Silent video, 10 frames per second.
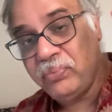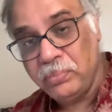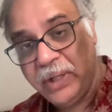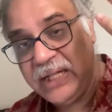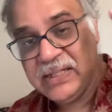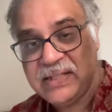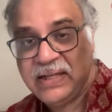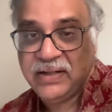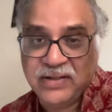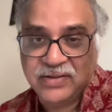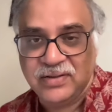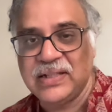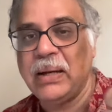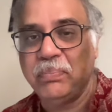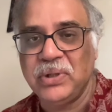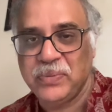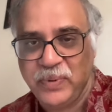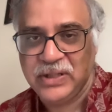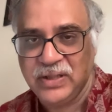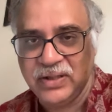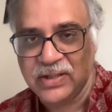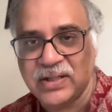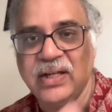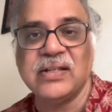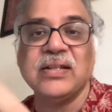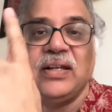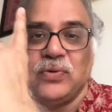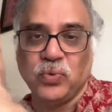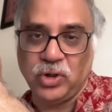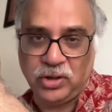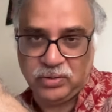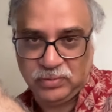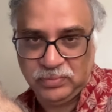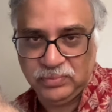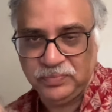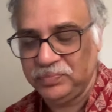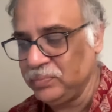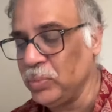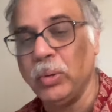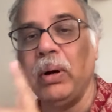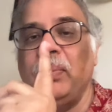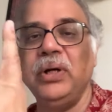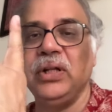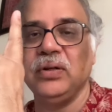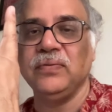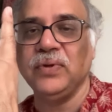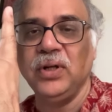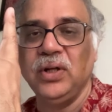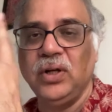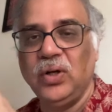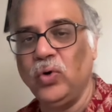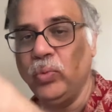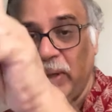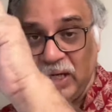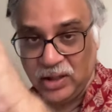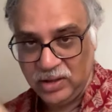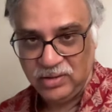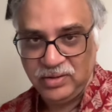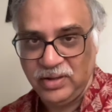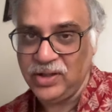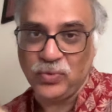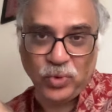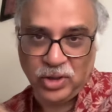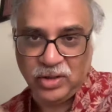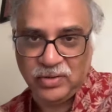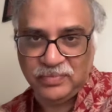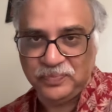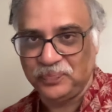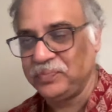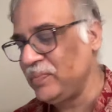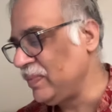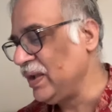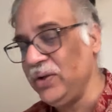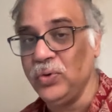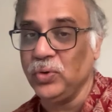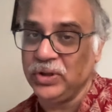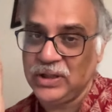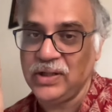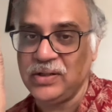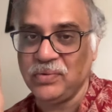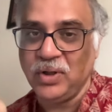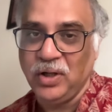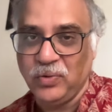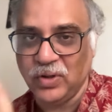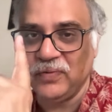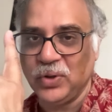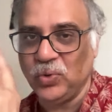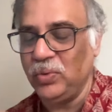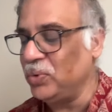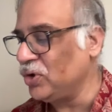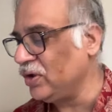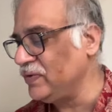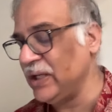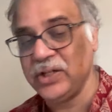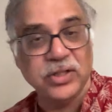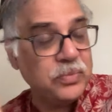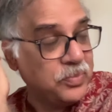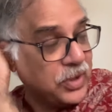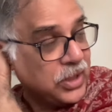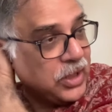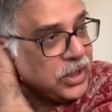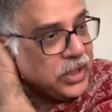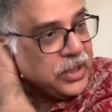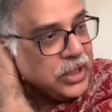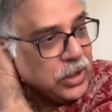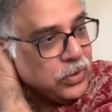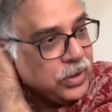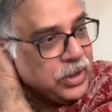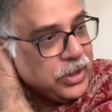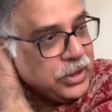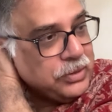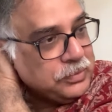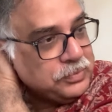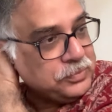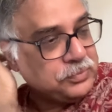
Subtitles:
main set, the sample space in this case, is 1. Probability of omega is 1. You know, this is one of the Kolmogorov's axiom. Now,